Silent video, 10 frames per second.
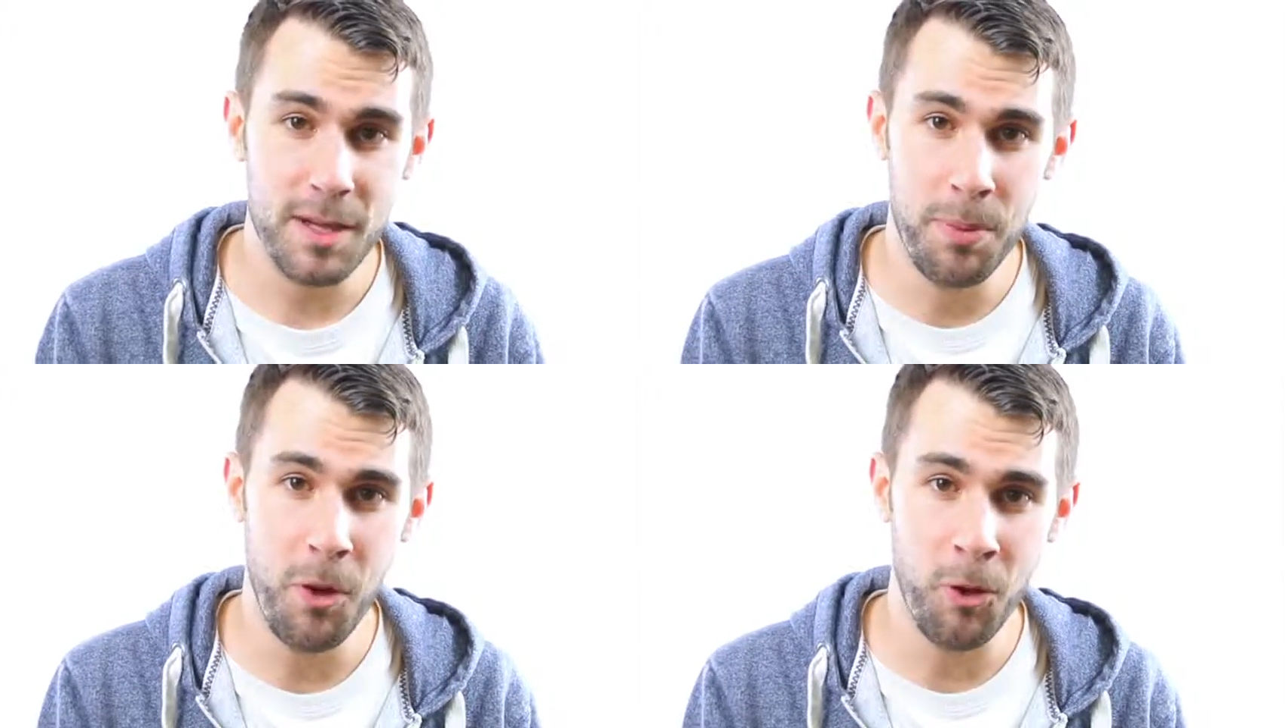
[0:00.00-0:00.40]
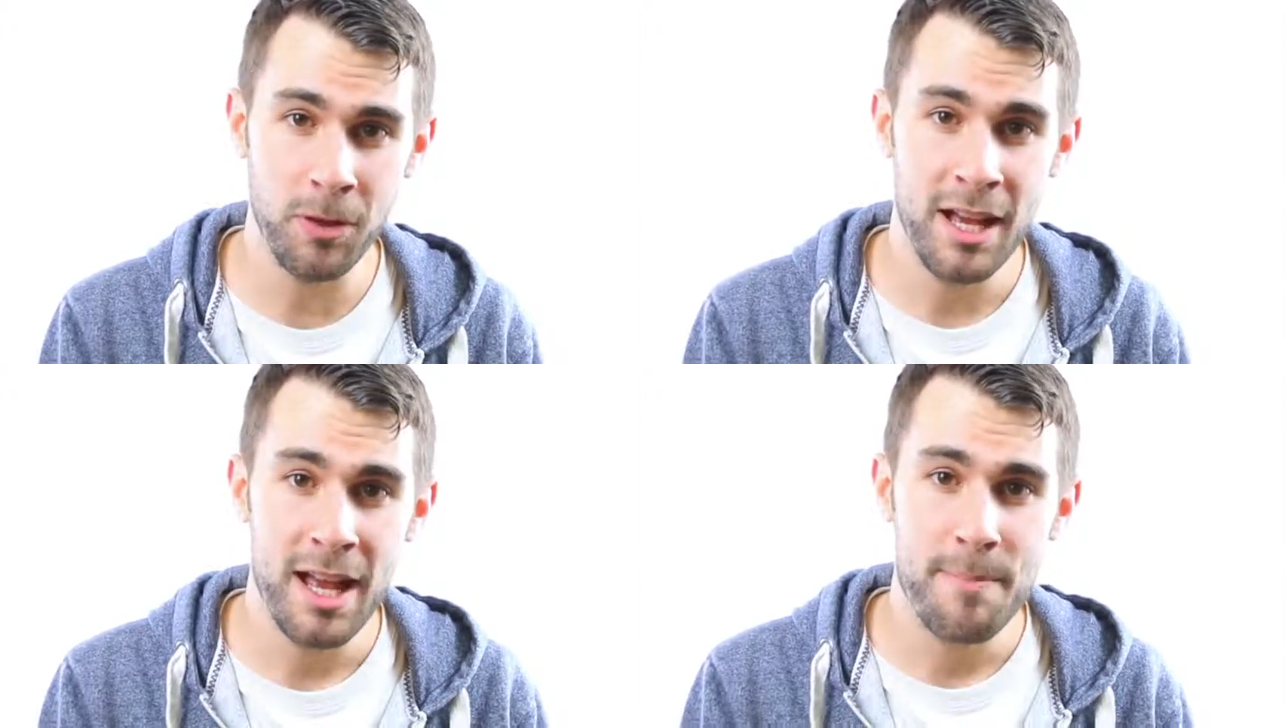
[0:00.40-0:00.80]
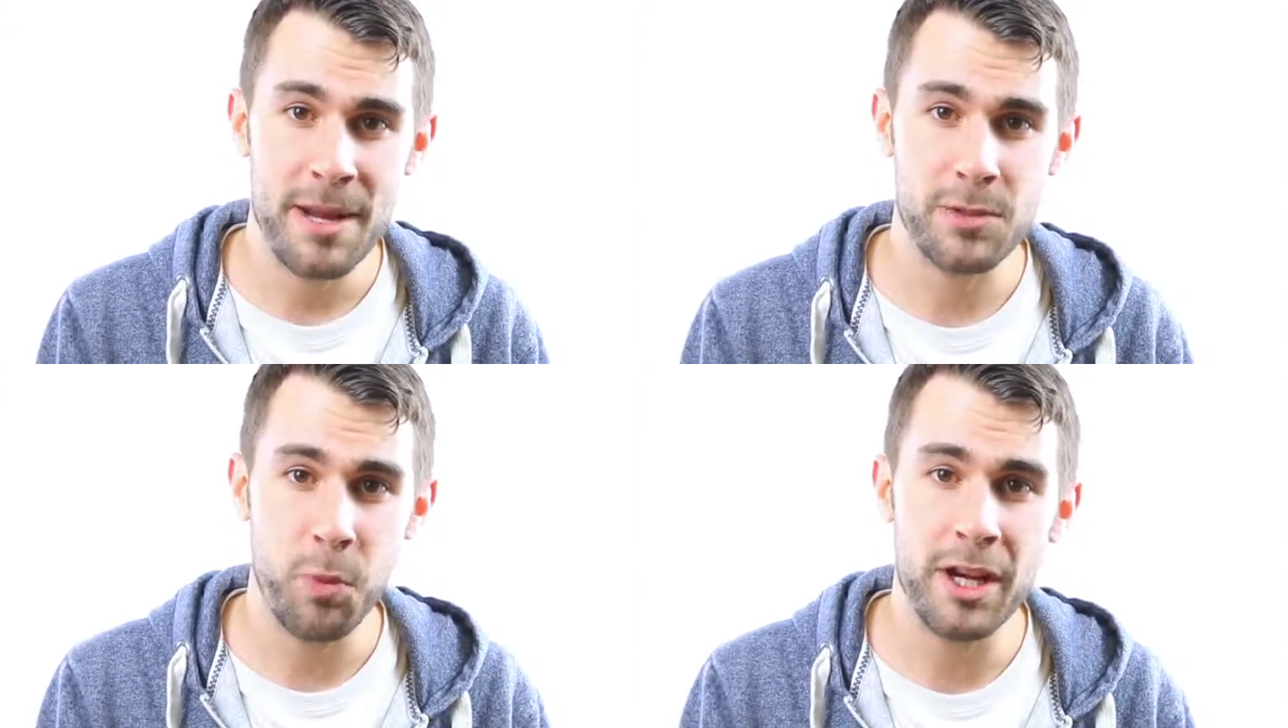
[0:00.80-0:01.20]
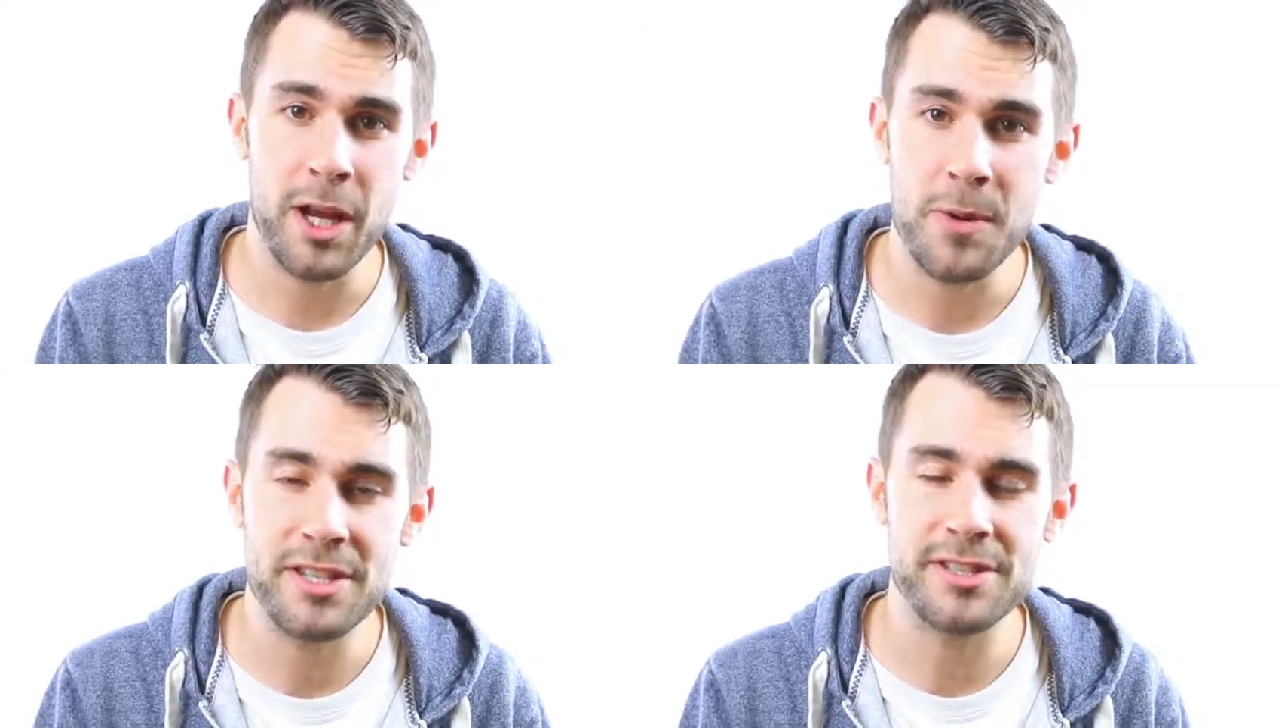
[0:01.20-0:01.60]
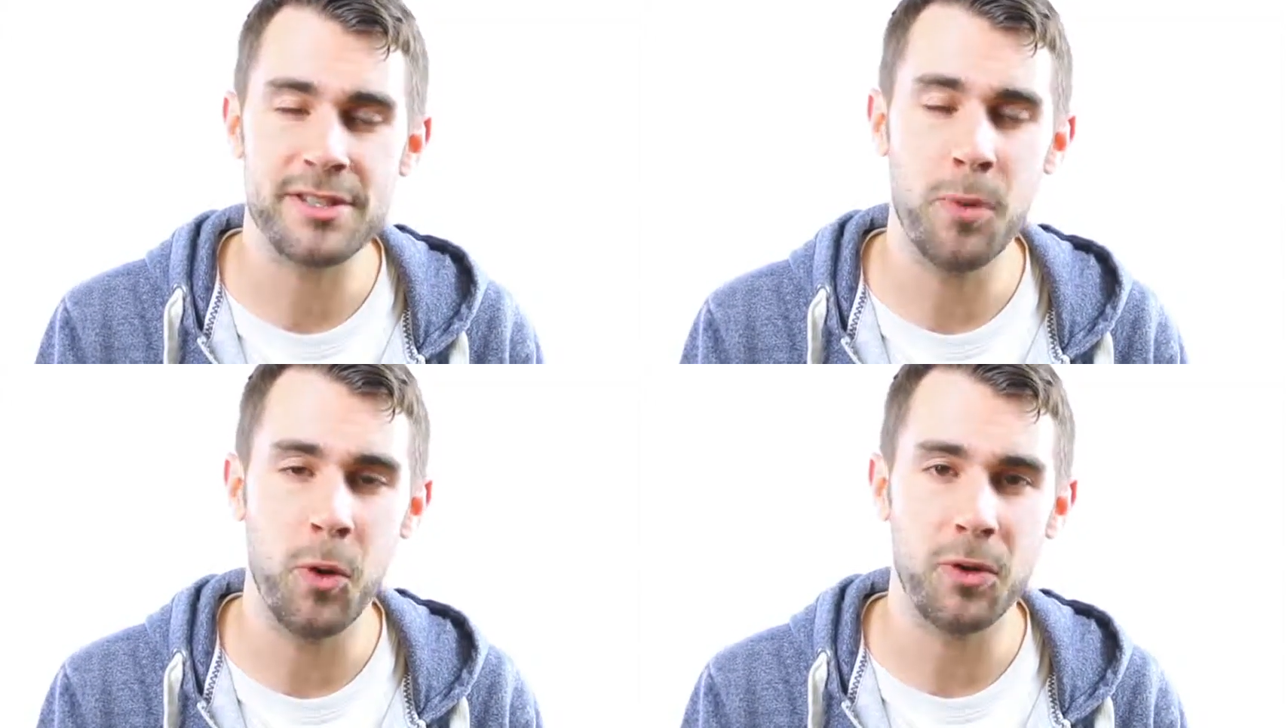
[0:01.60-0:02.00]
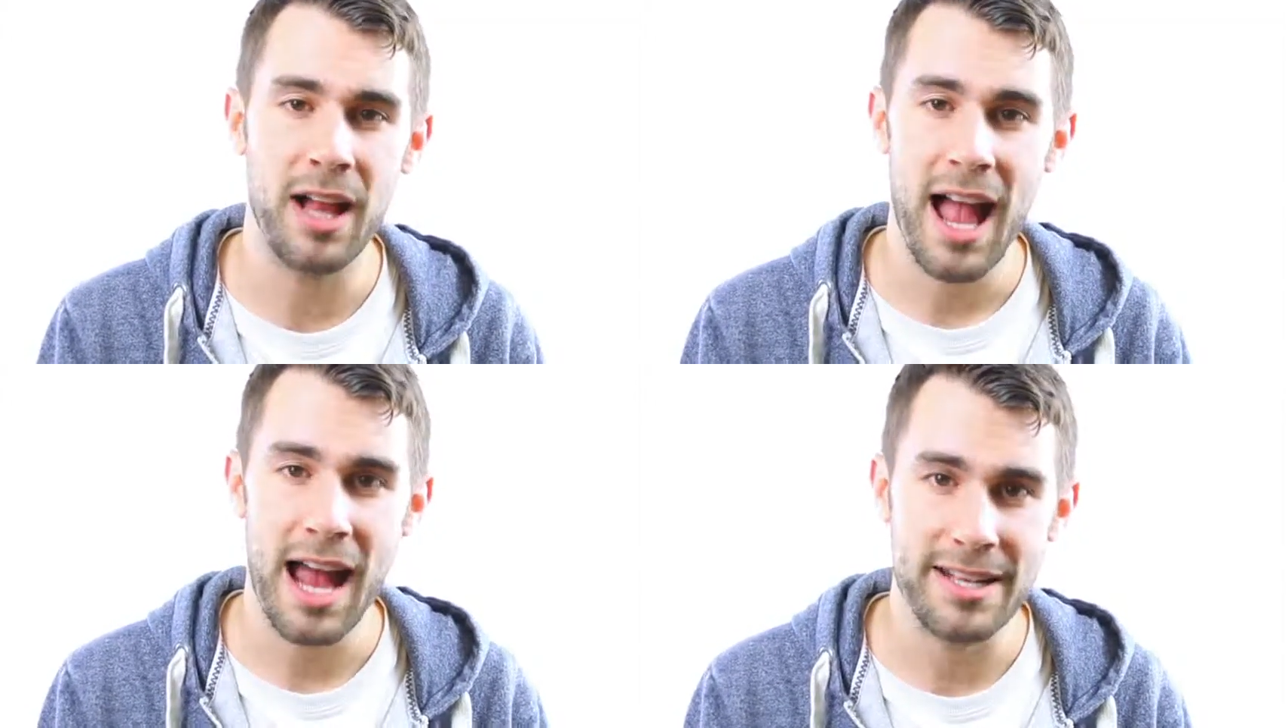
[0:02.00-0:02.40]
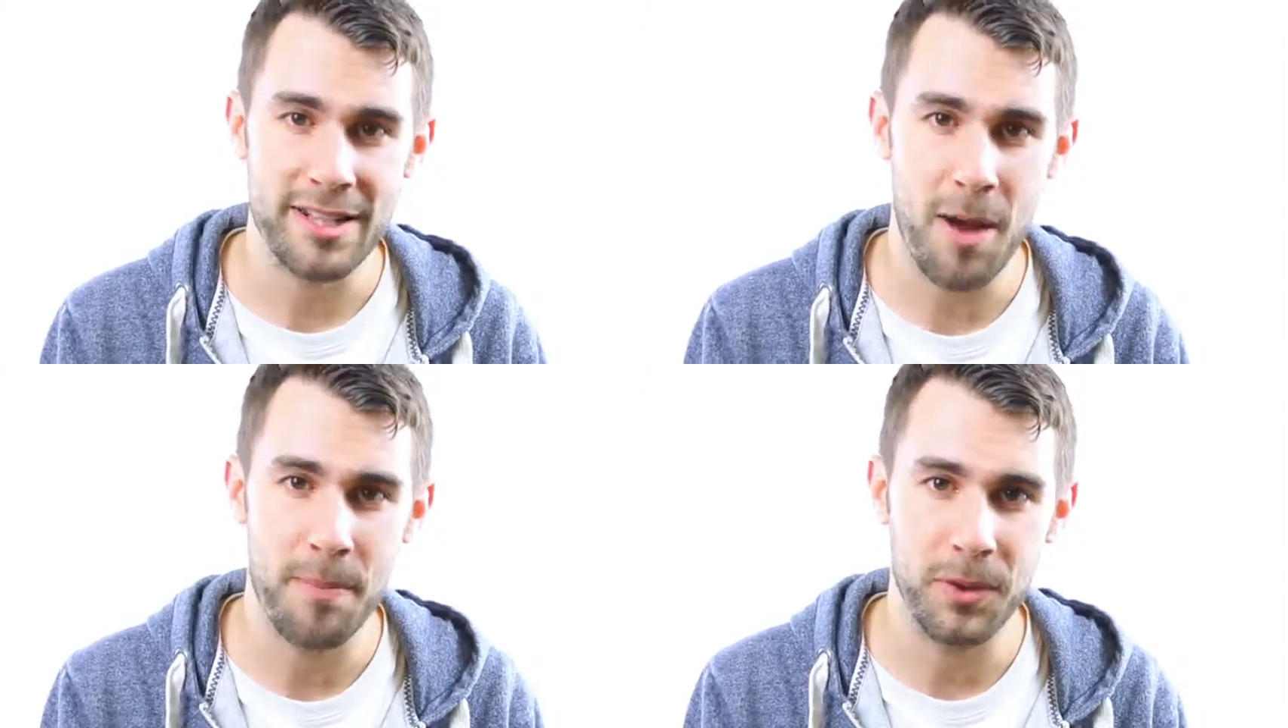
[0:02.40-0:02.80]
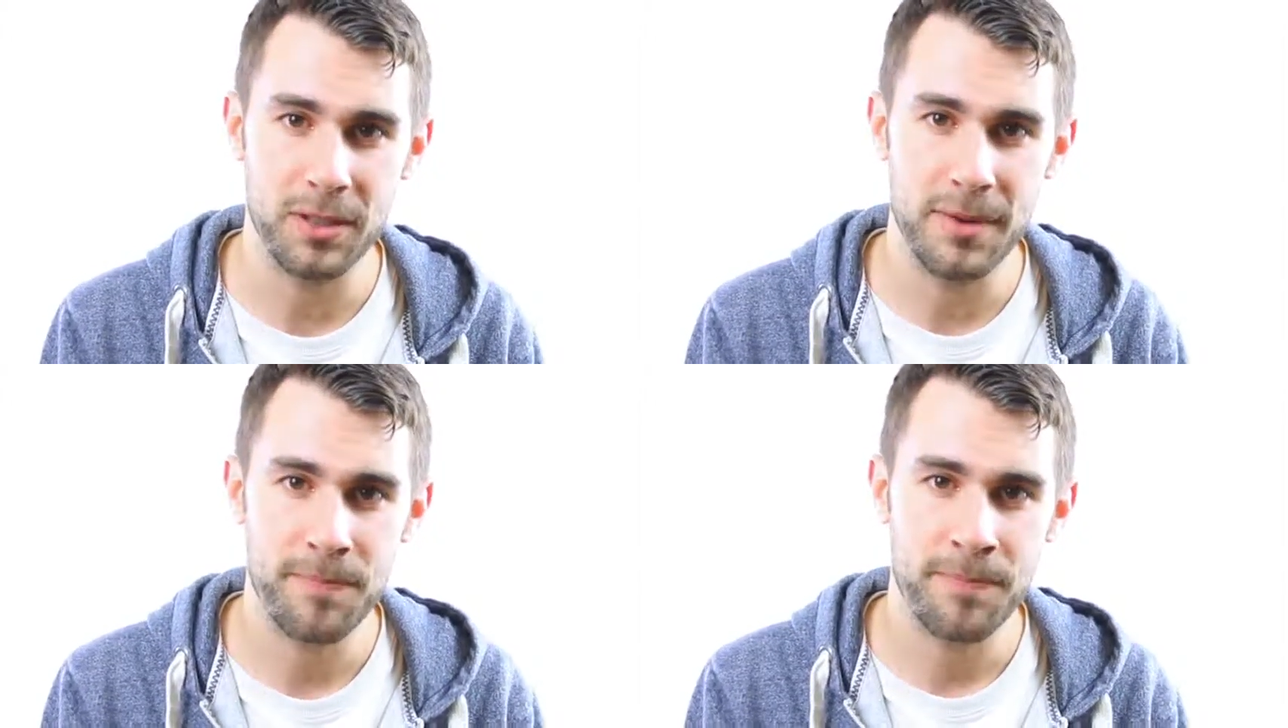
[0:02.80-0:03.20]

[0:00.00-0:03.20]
Paul means one who is small and is humble.